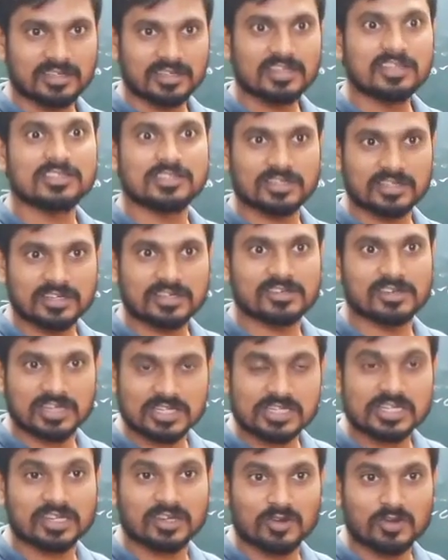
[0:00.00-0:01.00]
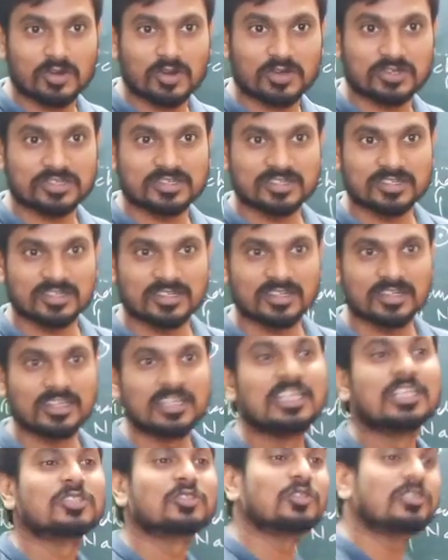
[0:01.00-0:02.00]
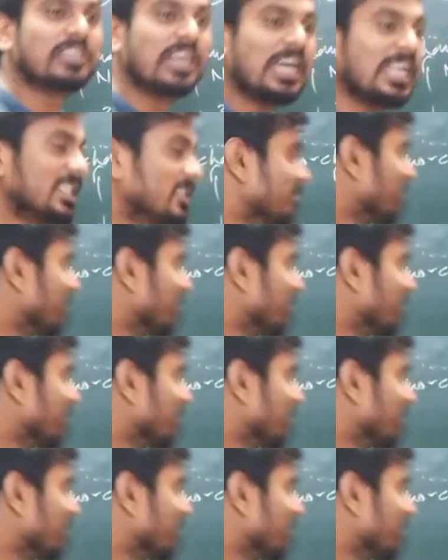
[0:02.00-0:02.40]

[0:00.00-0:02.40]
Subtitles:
Is it interesting or not? So that's